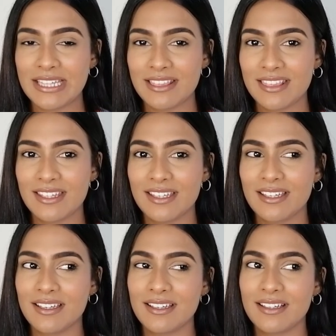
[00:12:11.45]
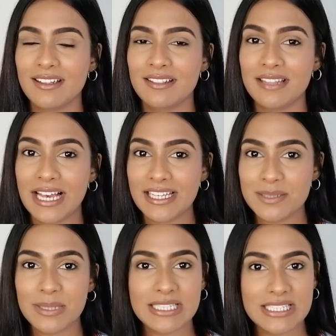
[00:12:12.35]
hit the
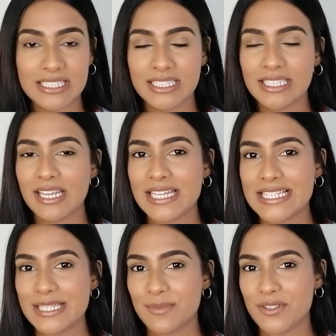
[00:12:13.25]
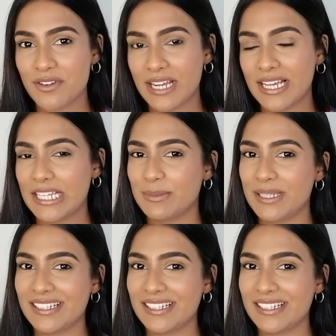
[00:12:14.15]
like button and subscribe,